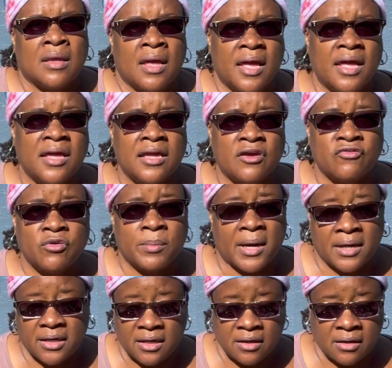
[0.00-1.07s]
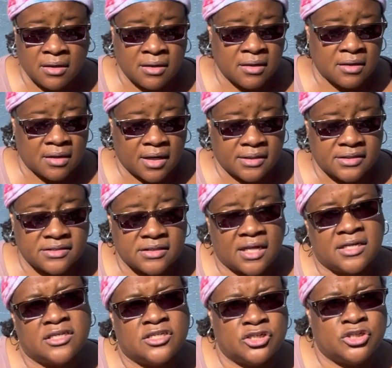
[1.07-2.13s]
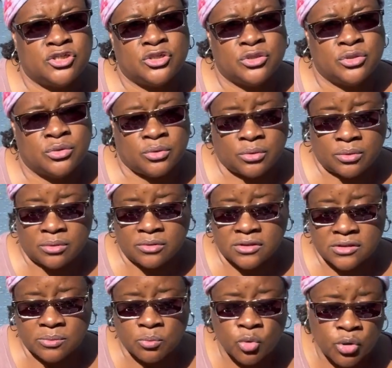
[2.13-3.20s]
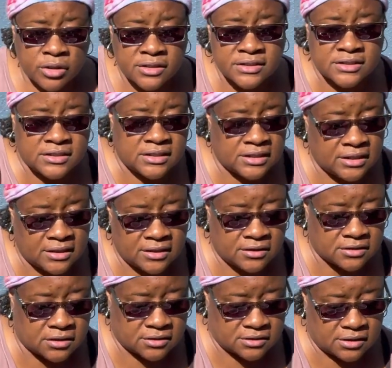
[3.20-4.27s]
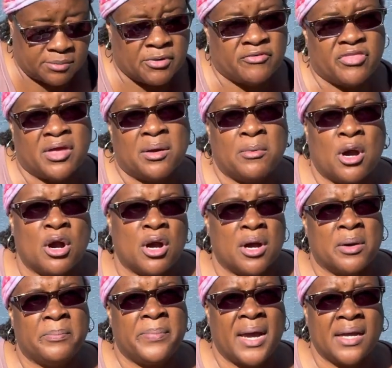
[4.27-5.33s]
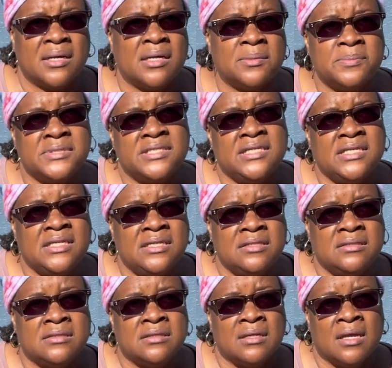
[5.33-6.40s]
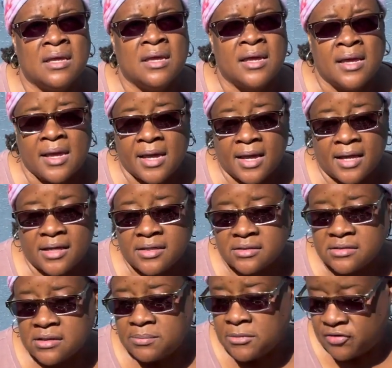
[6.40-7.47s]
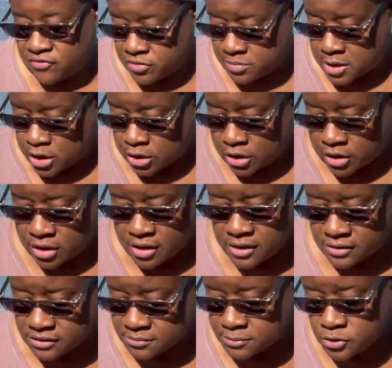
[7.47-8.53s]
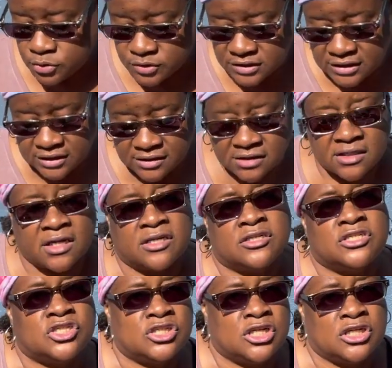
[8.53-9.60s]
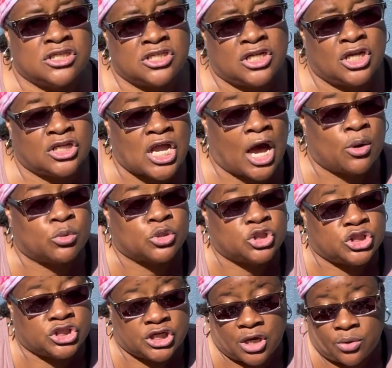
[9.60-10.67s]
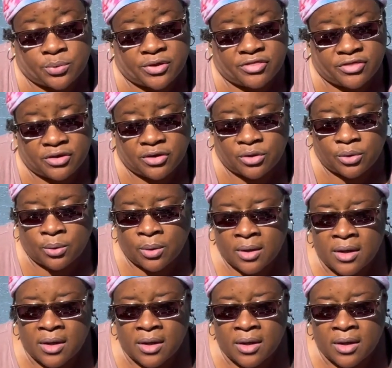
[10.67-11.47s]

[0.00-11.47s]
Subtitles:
Hey everybody, I decided to do some more seeds. Some of them are backup seeds and some of them are some new seeds, and I will share with you